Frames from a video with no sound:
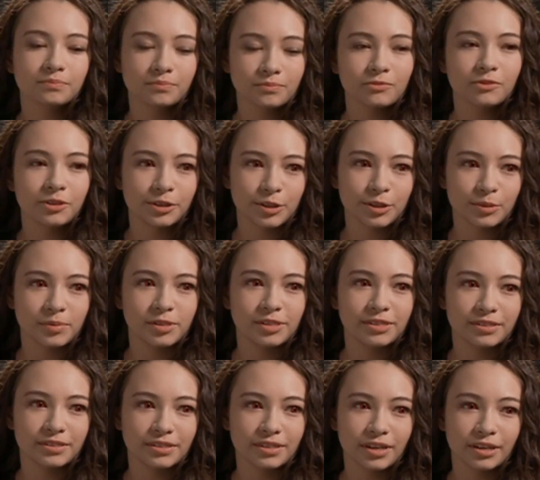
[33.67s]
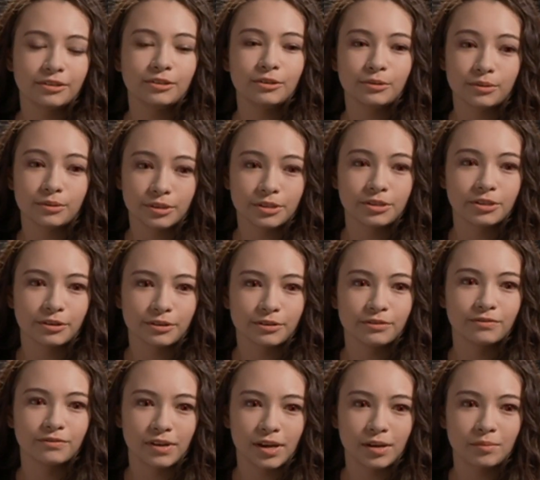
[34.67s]
who's just been turned as a
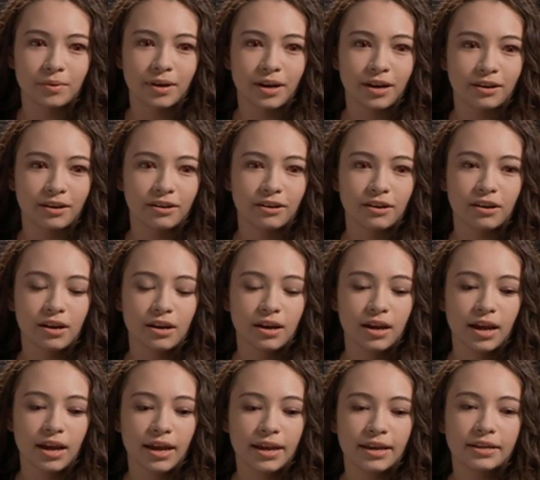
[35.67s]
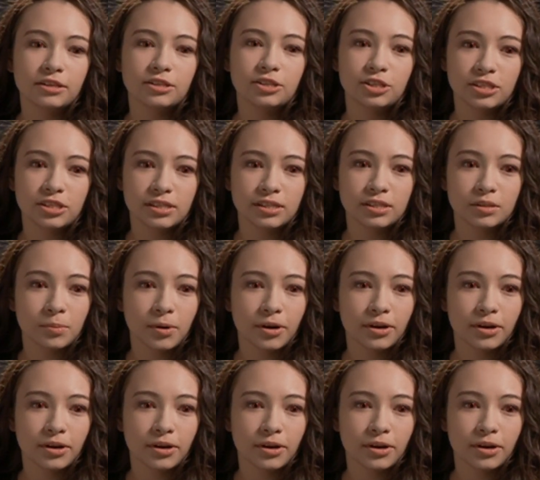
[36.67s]
newborn vampire. Also,